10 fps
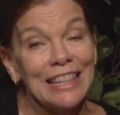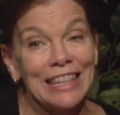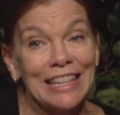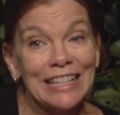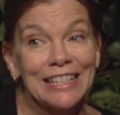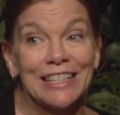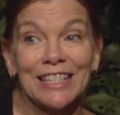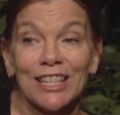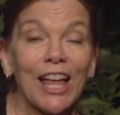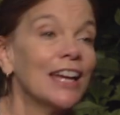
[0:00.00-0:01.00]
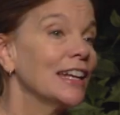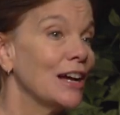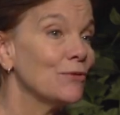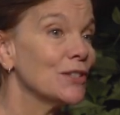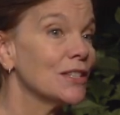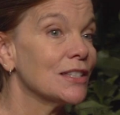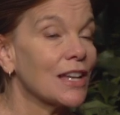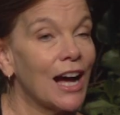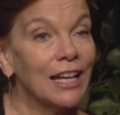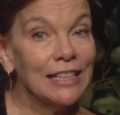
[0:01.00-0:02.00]
This slight emphasis
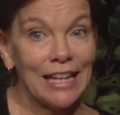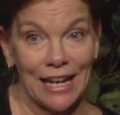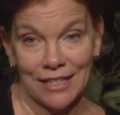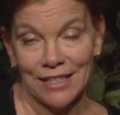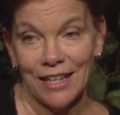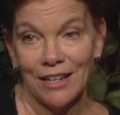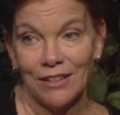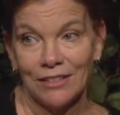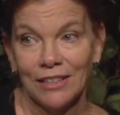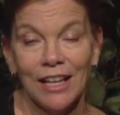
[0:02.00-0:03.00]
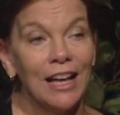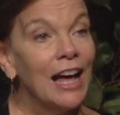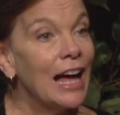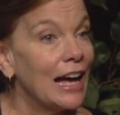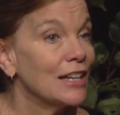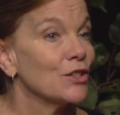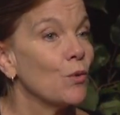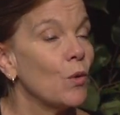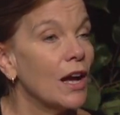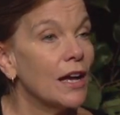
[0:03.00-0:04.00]
on the exhale has a
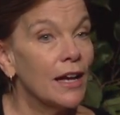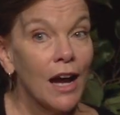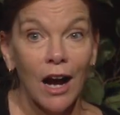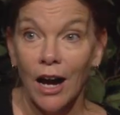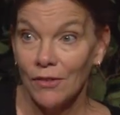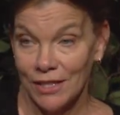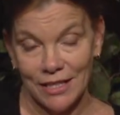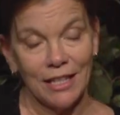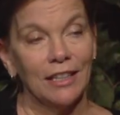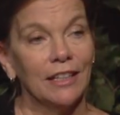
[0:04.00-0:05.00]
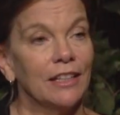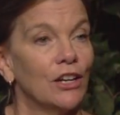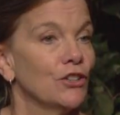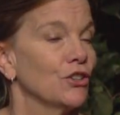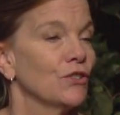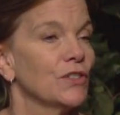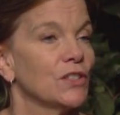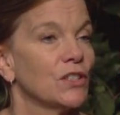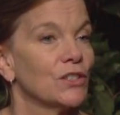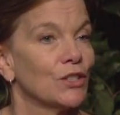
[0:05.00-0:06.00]
way of settling our
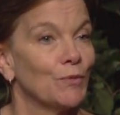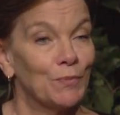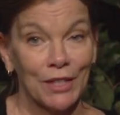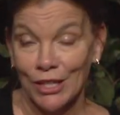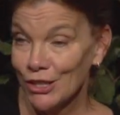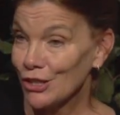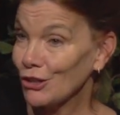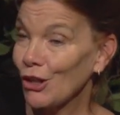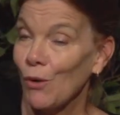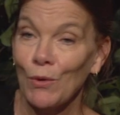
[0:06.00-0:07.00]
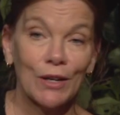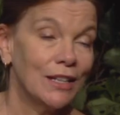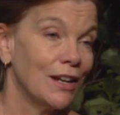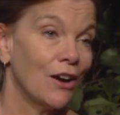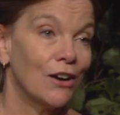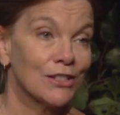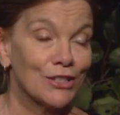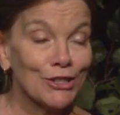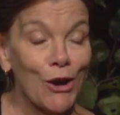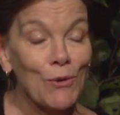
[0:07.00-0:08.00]
nervous system, slowing our
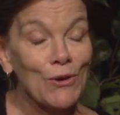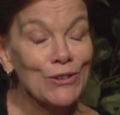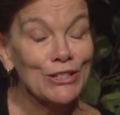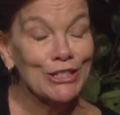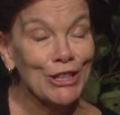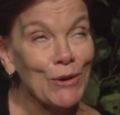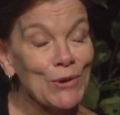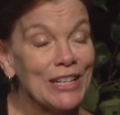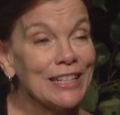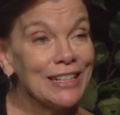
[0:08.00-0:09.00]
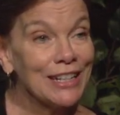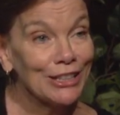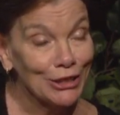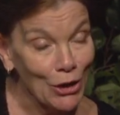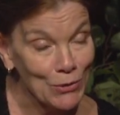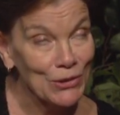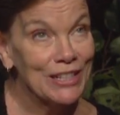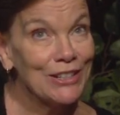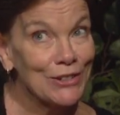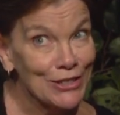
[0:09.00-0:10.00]
slower, slowing,
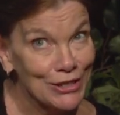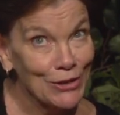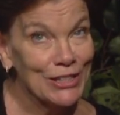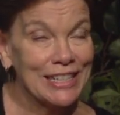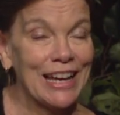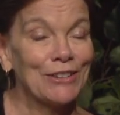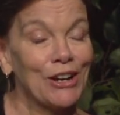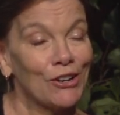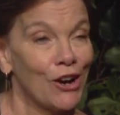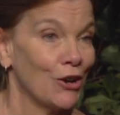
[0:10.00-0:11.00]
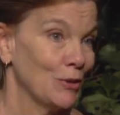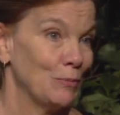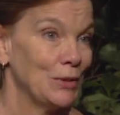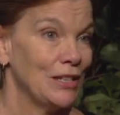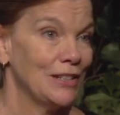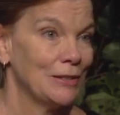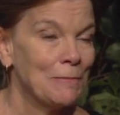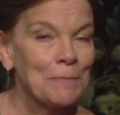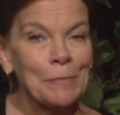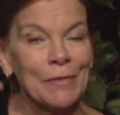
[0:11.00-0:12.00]
lowering or slowing down our heartbeat.
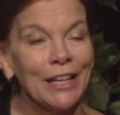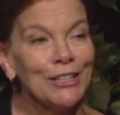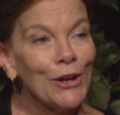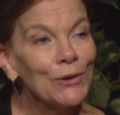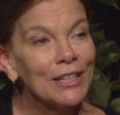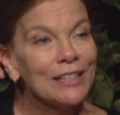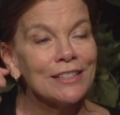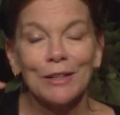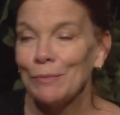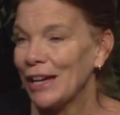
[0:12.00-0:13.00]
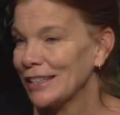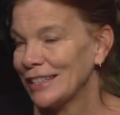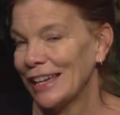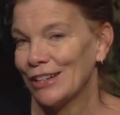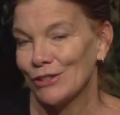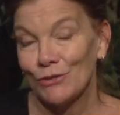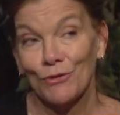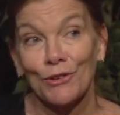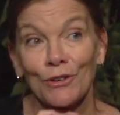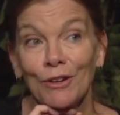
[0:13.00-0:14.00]
And yogis and meditators
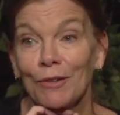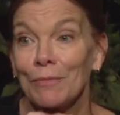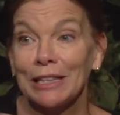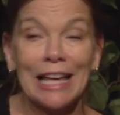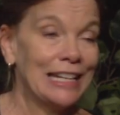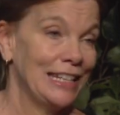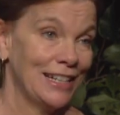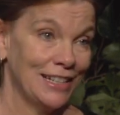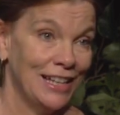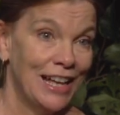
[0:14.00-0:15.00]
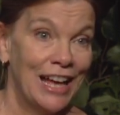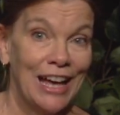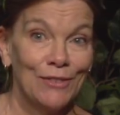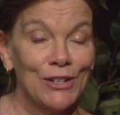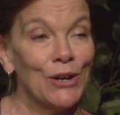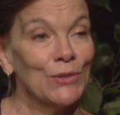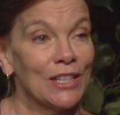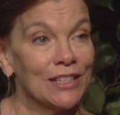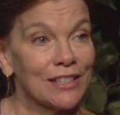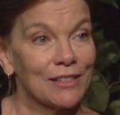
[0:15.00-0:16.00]
for millennia have known
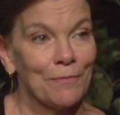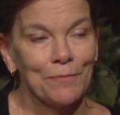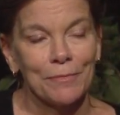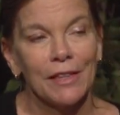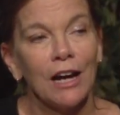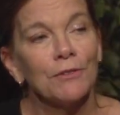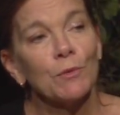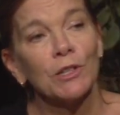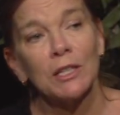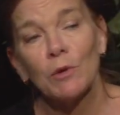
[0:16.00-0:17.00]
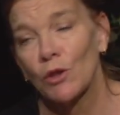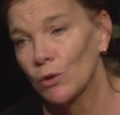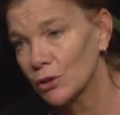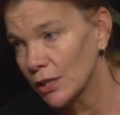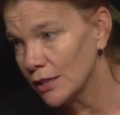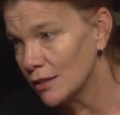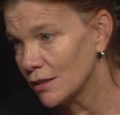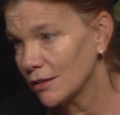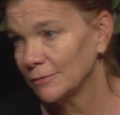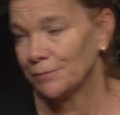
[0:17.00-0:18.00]
this. Now, if you're working with older
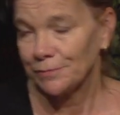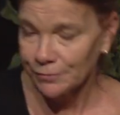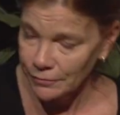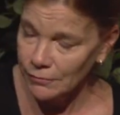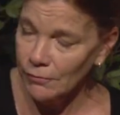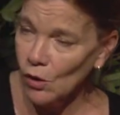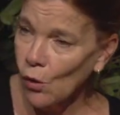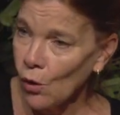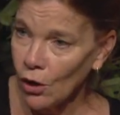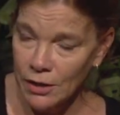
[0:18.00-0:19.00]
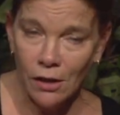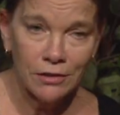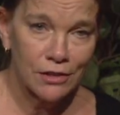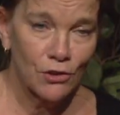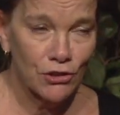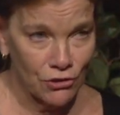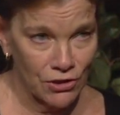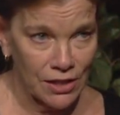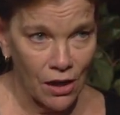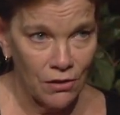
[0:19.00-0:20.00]
kids or adults or
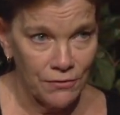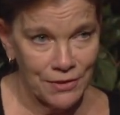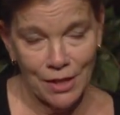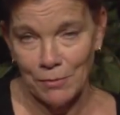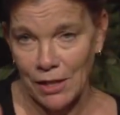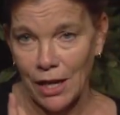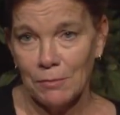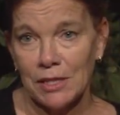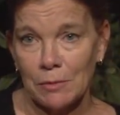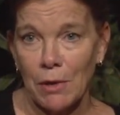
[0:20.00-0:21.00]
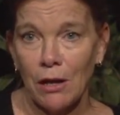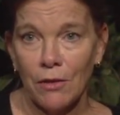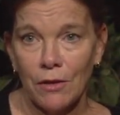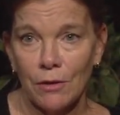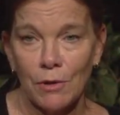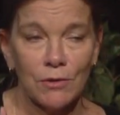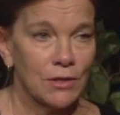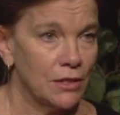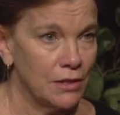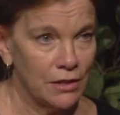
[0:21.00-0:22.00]
yourself, sometimes smell the
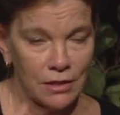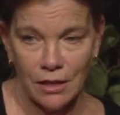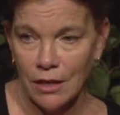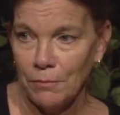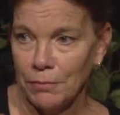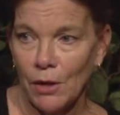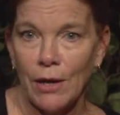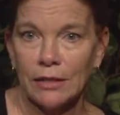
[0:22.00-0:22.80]
roses, uh, blow